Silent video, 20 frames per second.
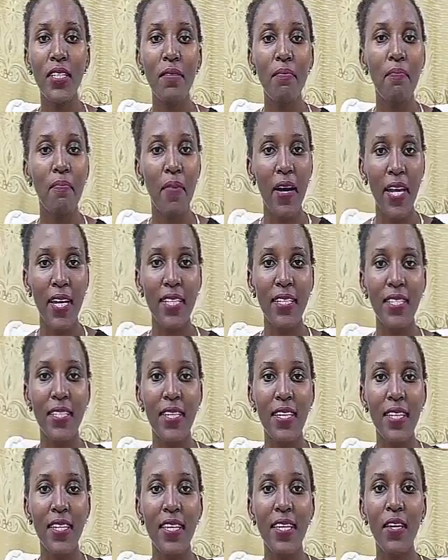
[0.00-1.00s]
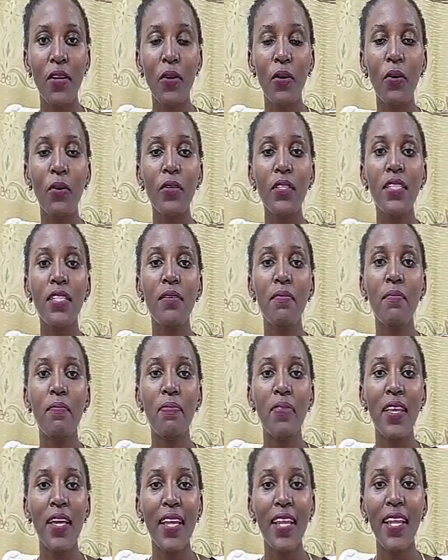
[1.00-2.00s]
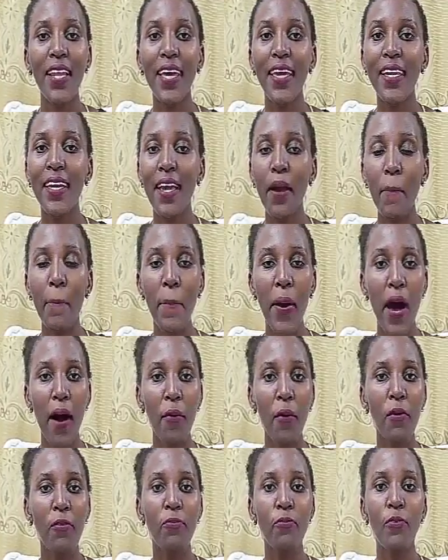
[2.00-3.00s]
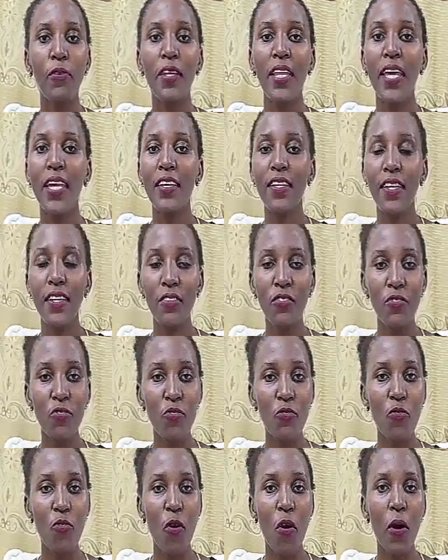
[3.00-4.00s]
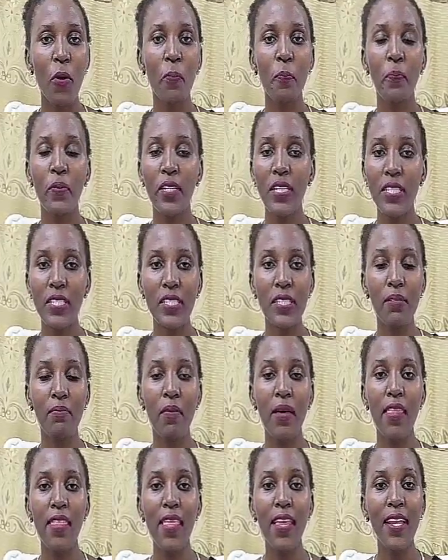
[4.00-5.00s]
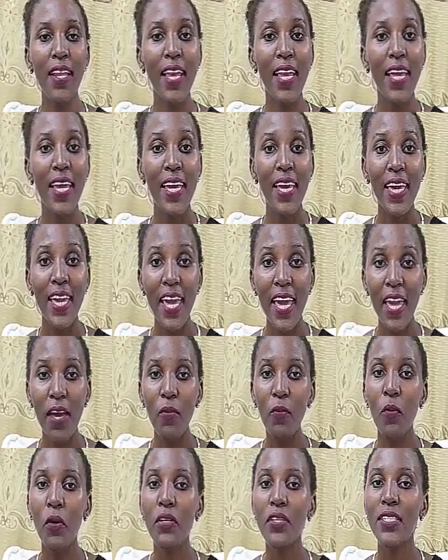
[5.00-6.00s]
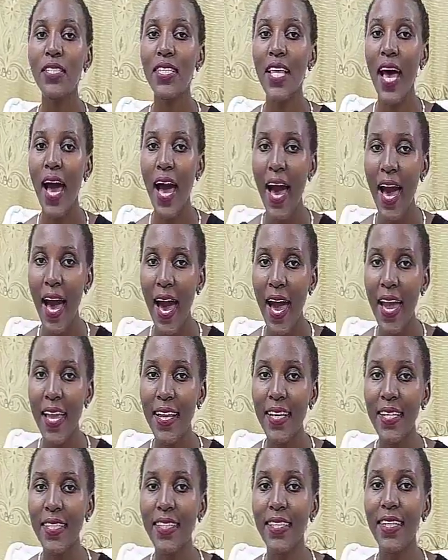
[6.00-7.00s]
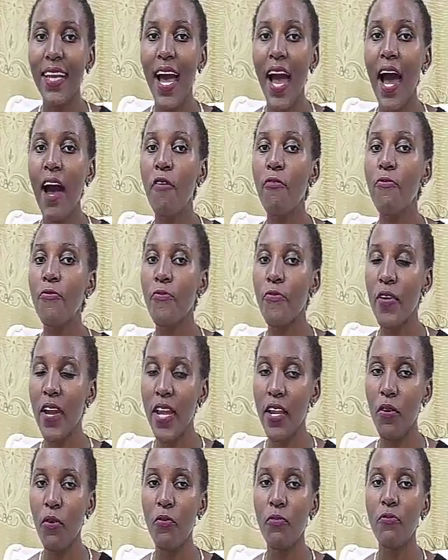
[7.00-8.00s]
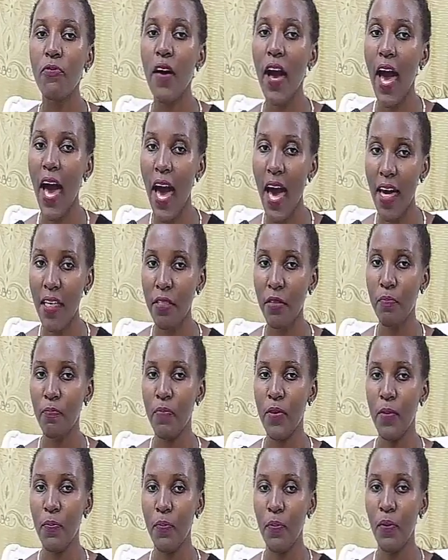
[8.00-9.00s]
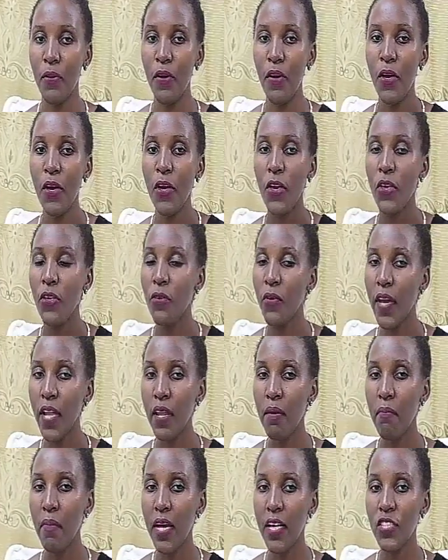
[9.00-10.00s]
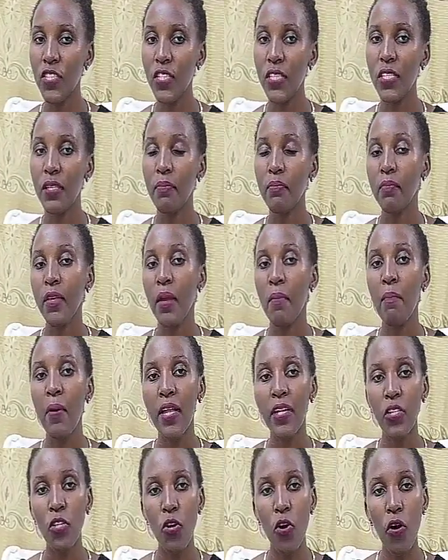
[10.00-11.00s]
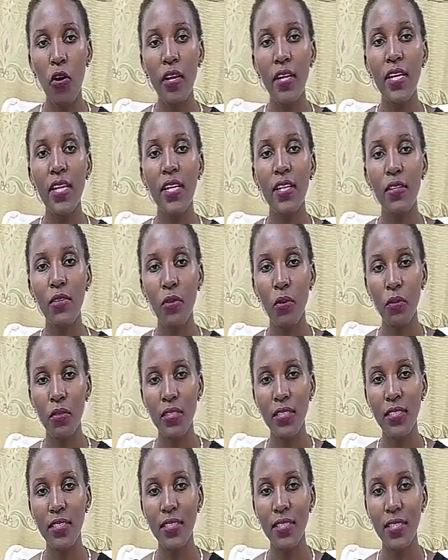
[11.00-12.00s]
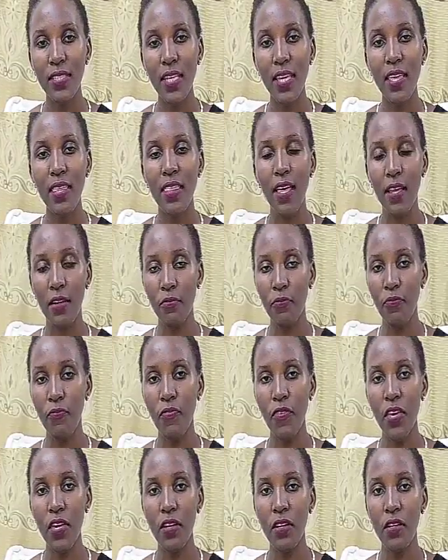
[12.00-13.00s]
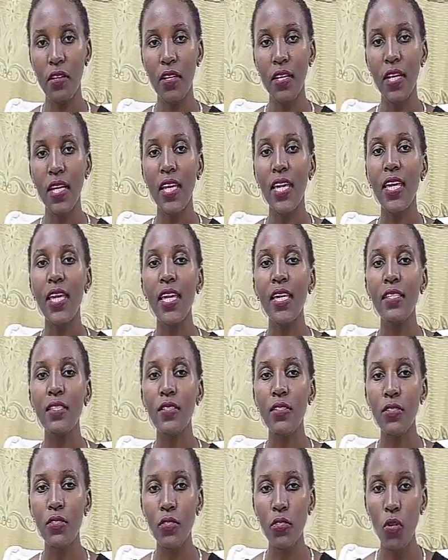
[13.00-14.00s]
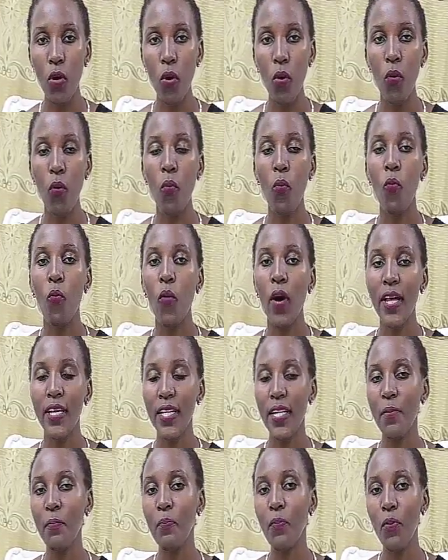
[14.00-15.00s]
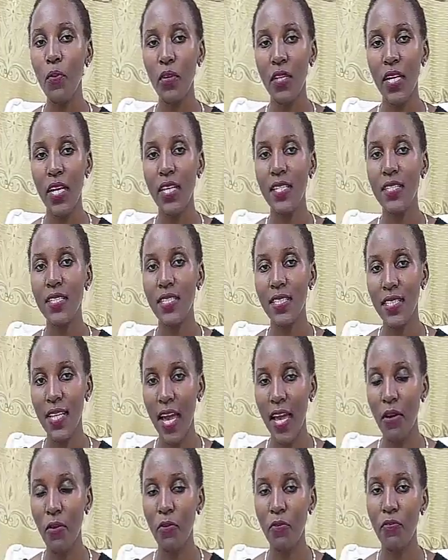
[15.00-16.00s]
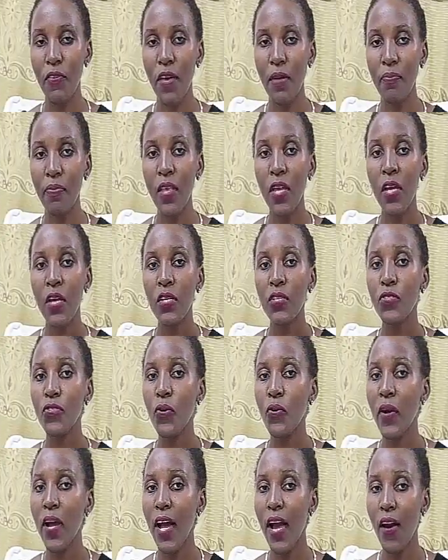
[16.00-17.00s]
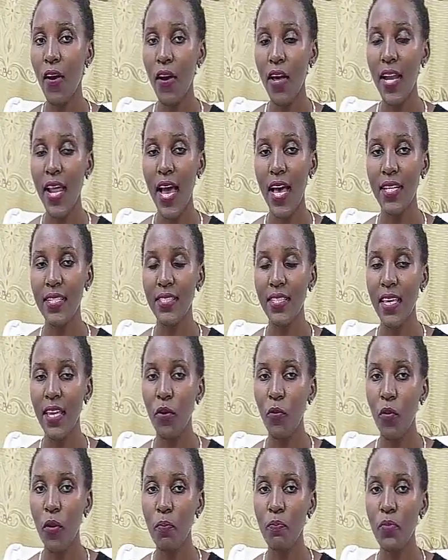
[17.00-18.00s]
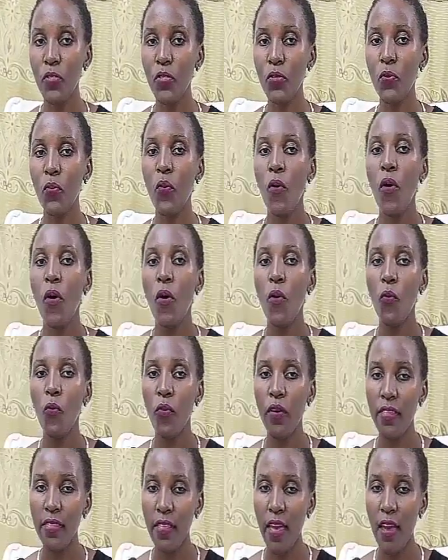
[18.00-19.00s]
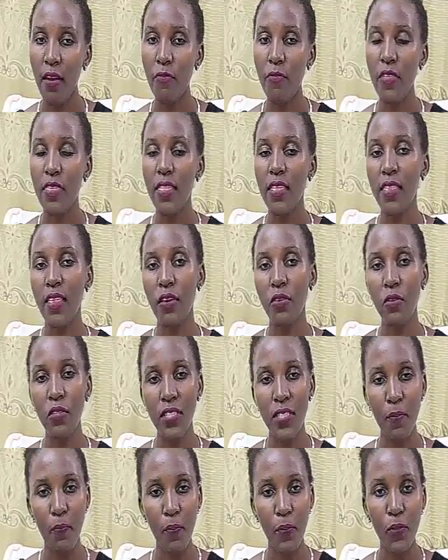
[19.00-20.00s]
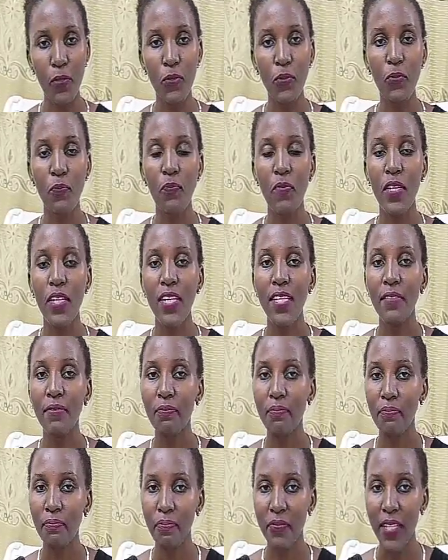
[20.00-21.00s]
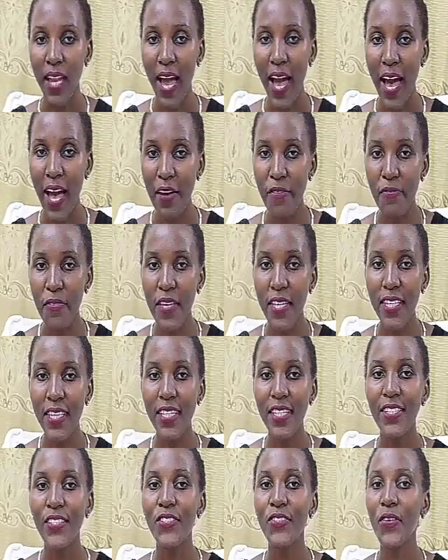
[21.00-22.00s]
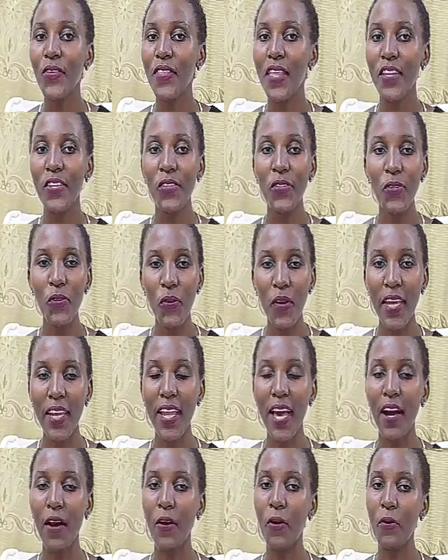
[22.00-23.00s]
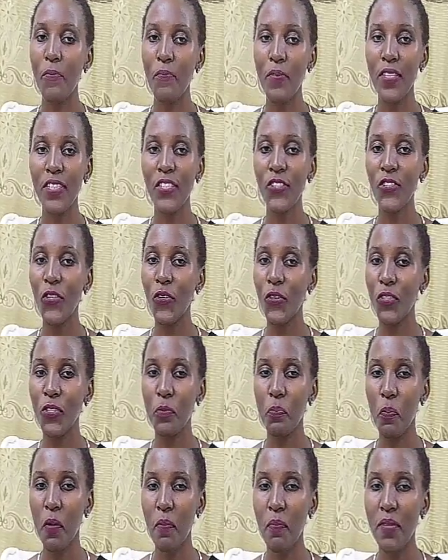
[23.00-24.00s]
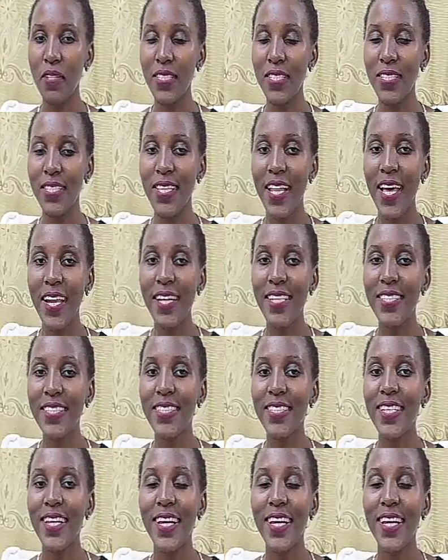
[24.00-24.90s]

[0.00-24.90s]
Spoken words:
him mighty. He called him like powerful, like a strong person. But then he was hiding, afraid of other people. You can imagine. But God did not see that fear. He saw what He put inside of him. So God has equipped you with everything that you're supposed to be having so that you can accomplish God's purpose. That is